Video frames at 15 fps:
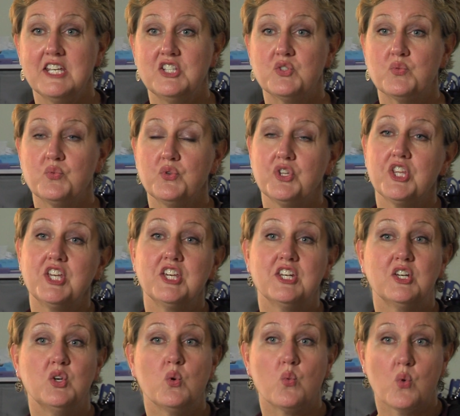it's really going
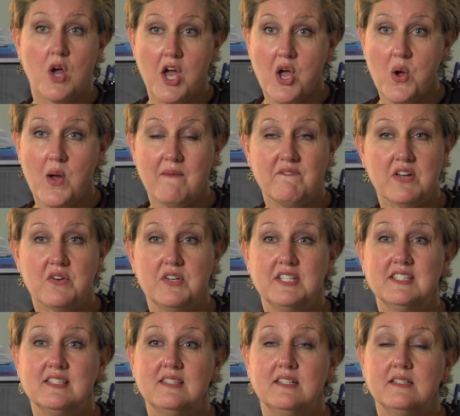to grow. I'm very
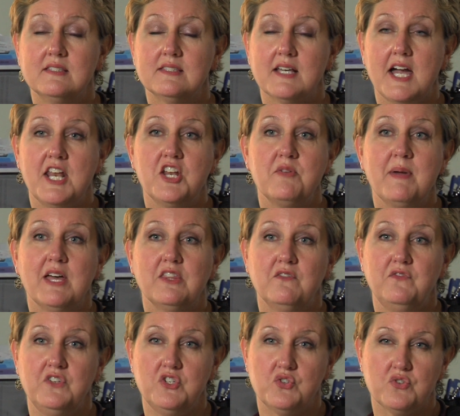excited about the
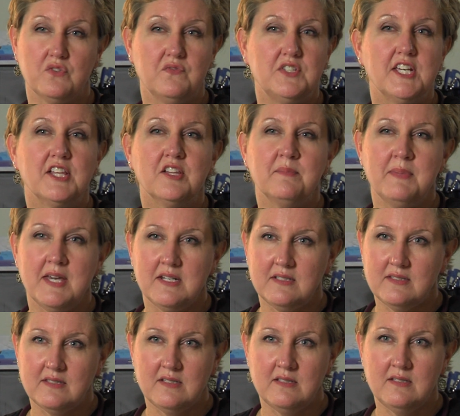future of
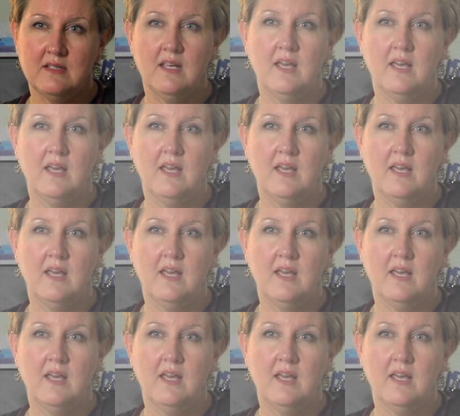telemedicine.